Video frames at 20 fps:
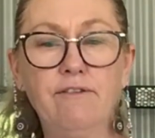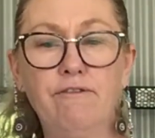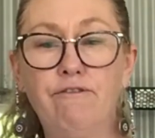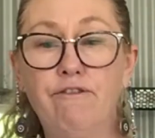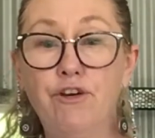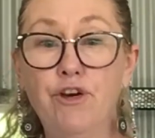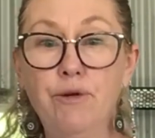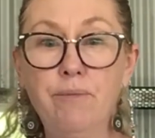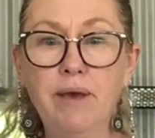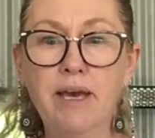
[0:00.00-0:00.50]

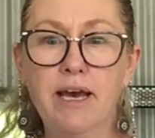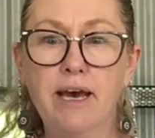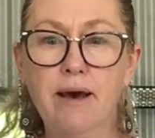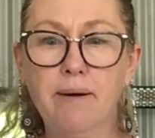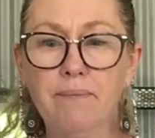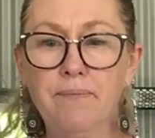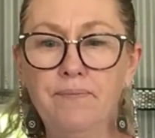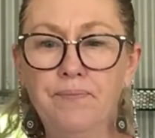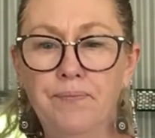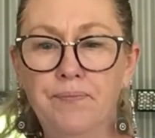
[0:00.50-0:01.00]
firming up
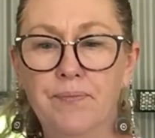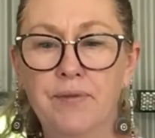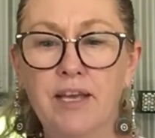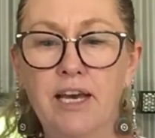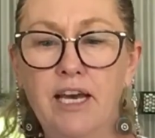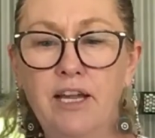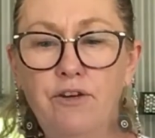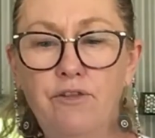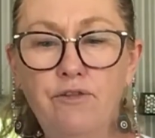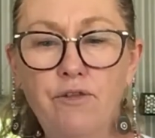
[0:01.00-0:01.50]

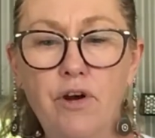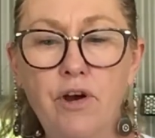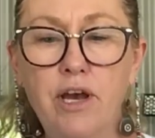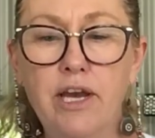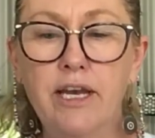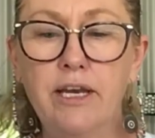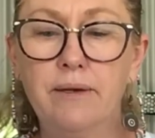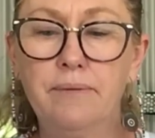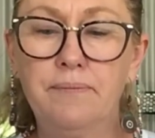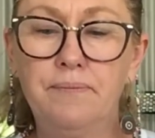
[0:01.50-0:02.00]
and drying.